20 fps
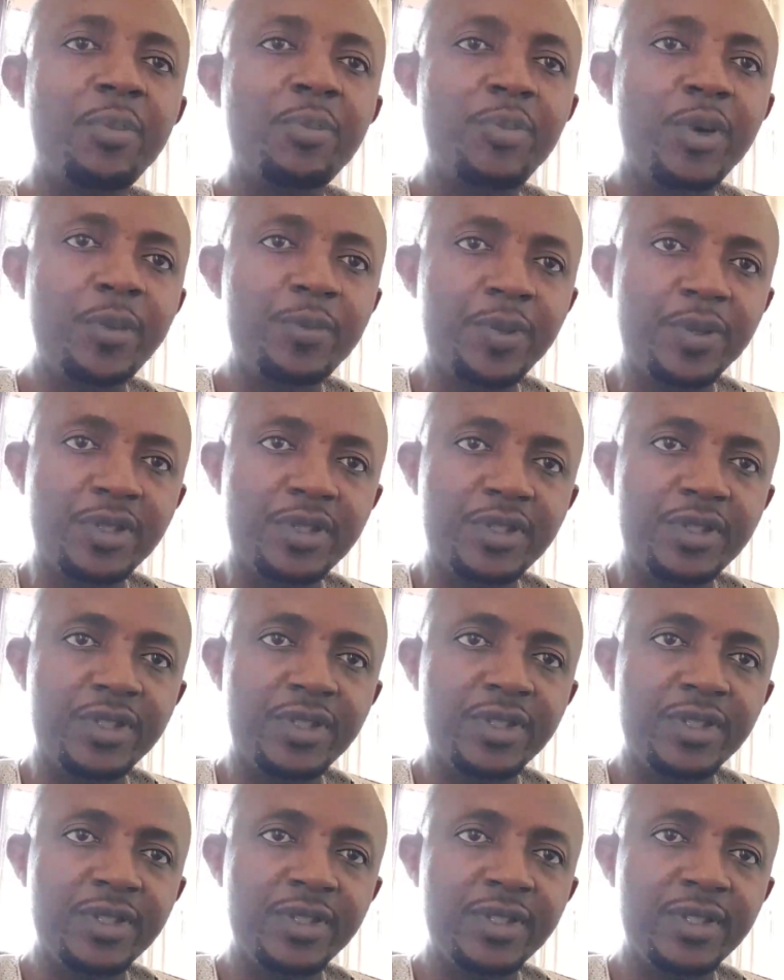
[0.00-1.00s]

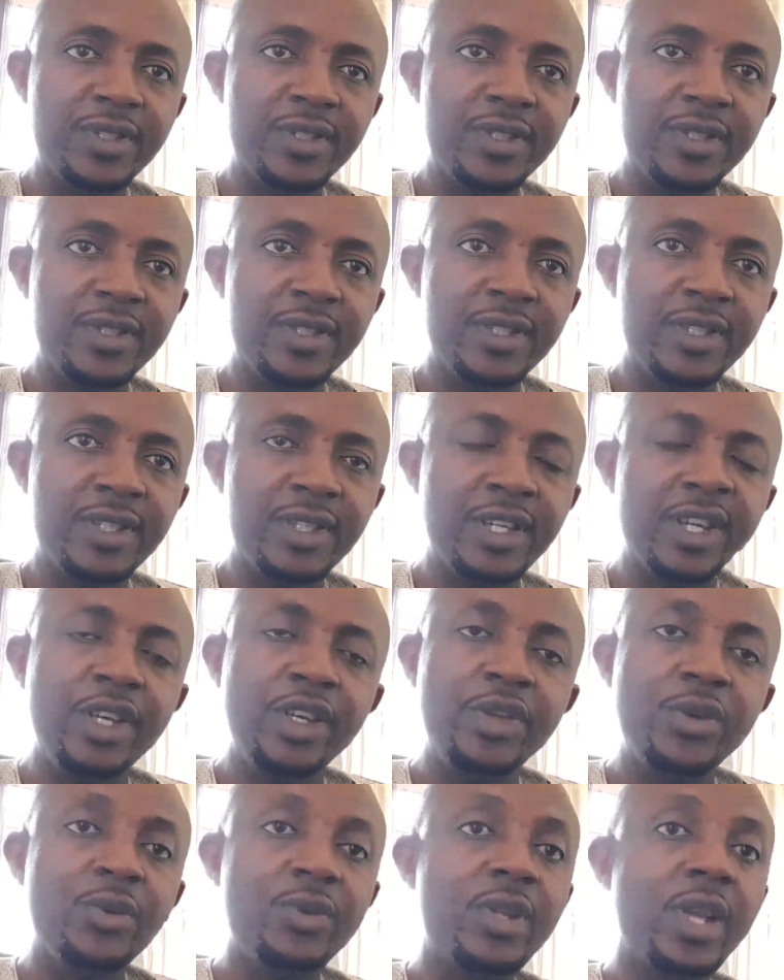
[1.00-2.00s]
purpose.
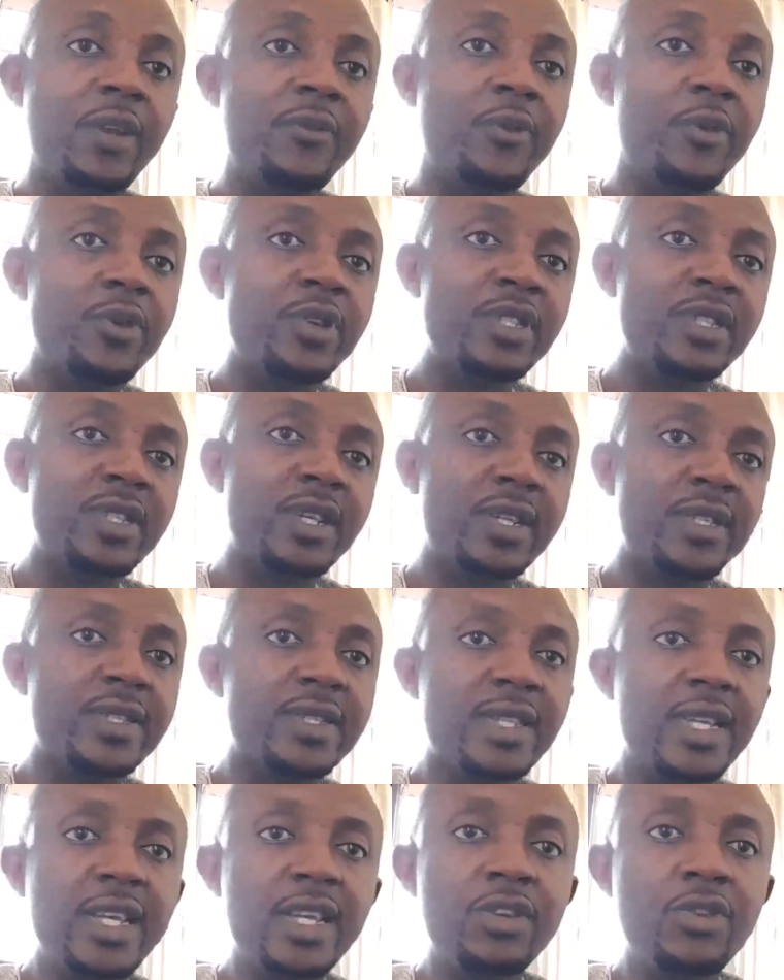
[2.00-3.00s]
You take, for
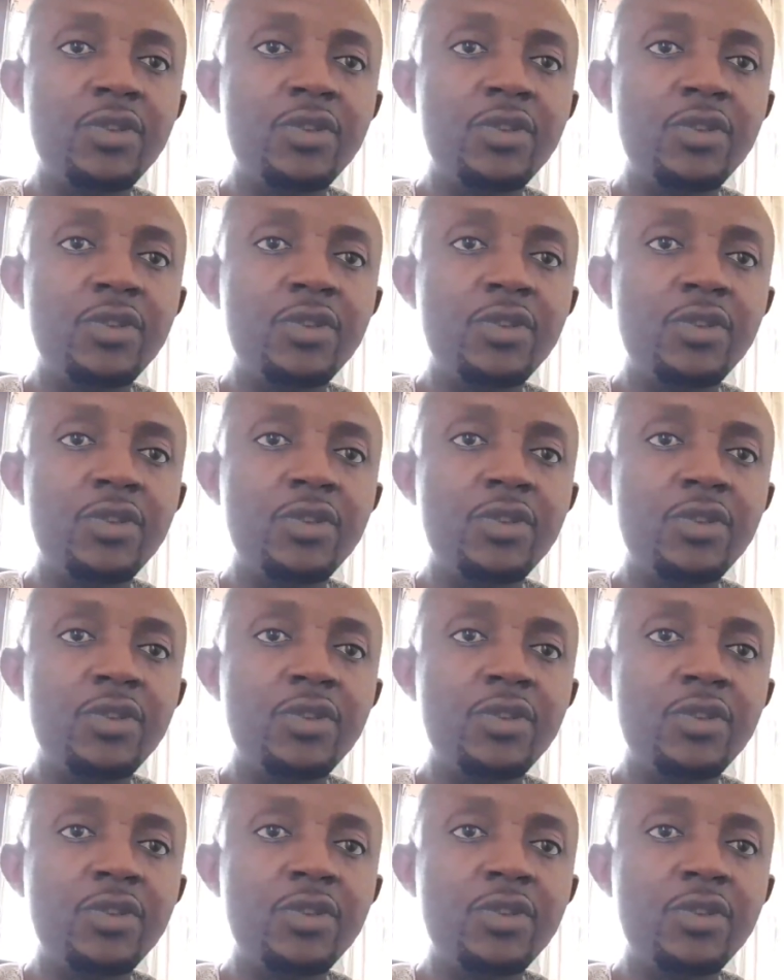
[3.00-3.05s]
instance, a